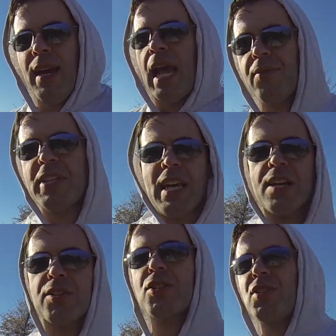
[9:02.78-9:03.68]
and we
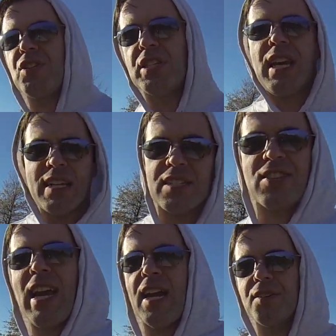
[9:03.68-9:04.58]
take her to the
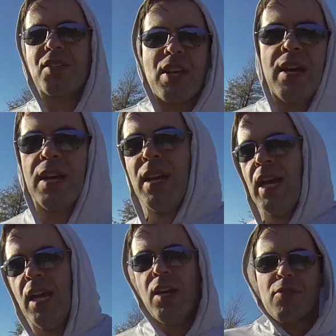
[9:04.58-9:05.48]
detective's house,
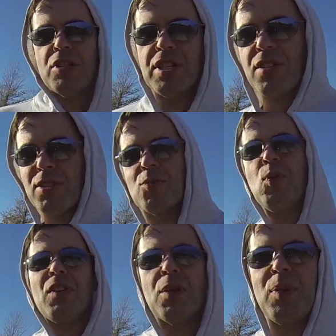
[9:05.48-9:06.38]
where she starts
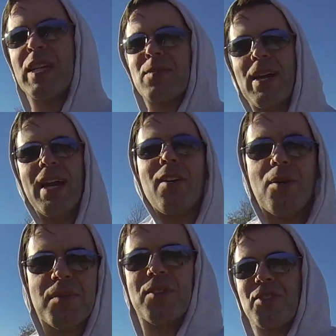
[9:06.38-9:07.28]
spilling the beans about how
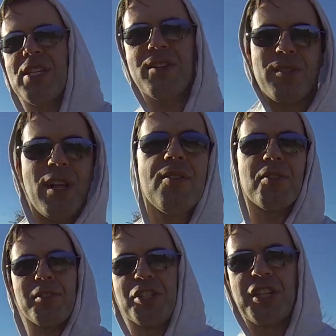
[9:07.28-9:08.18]
I'm her secret
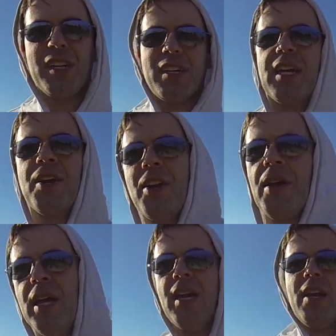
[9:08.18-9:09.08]
lover and shit,
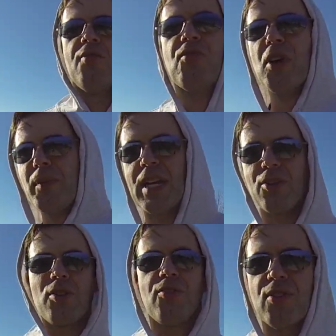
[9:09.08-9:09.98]
in front of my
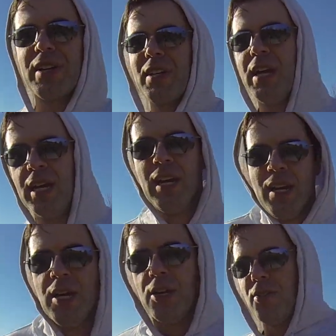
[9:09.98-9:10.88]
girlfriend,
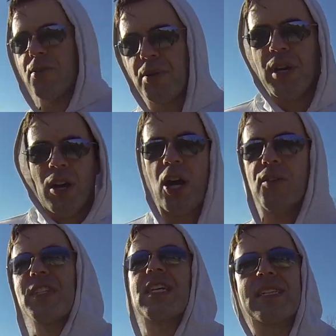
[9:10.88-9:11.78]
who all
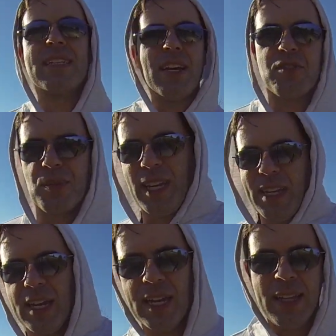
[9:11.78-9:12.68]
of a sudden loves me,
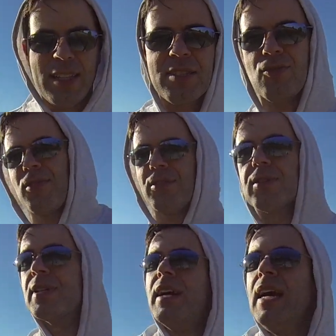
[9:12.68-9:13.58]
and that's Laura
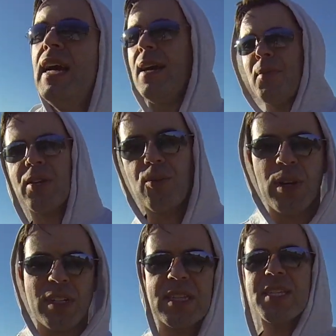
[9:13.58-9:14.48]
Dern. And I'm like,
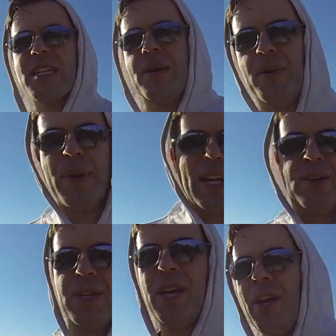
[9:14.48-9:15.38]
where did this come
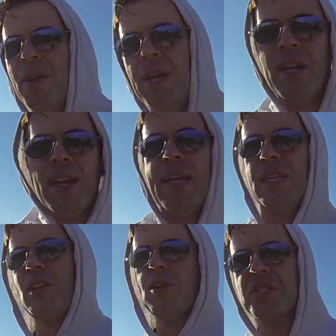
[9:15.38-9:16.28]
about?
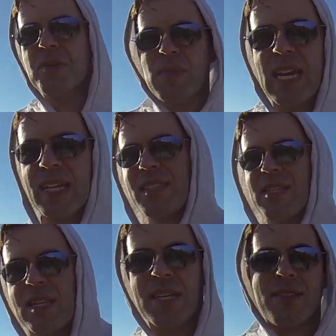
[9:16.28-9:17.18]
You go to some dance,
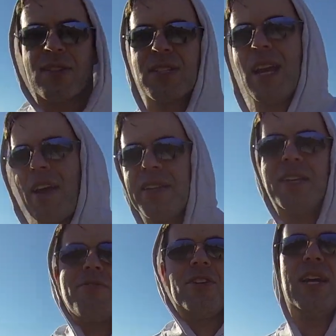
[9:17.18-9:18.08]
you kiss a little, now I
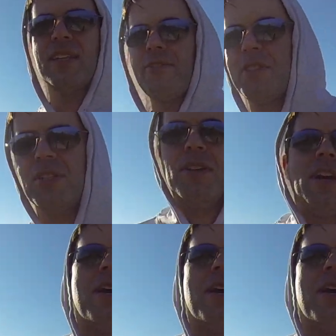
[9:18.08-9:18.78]
love you, I love you too,